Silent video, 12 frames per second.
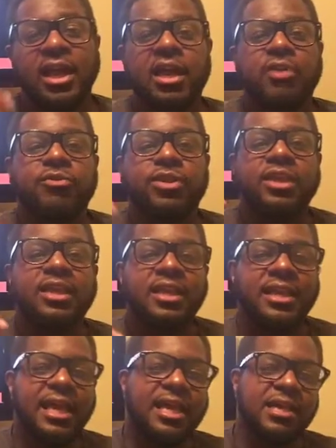Every
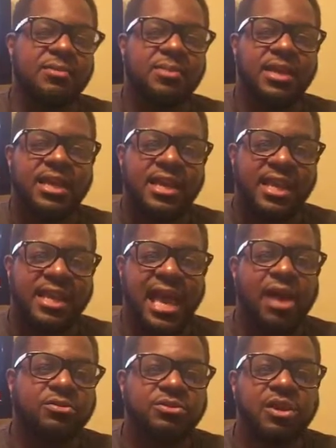game
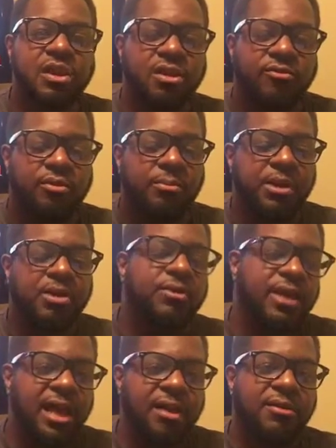counts from here
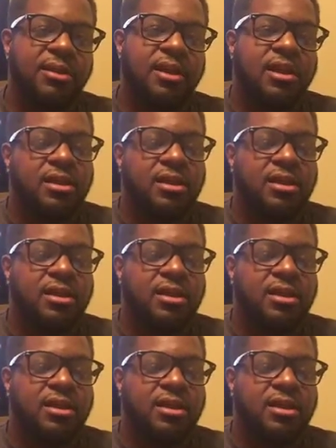on out.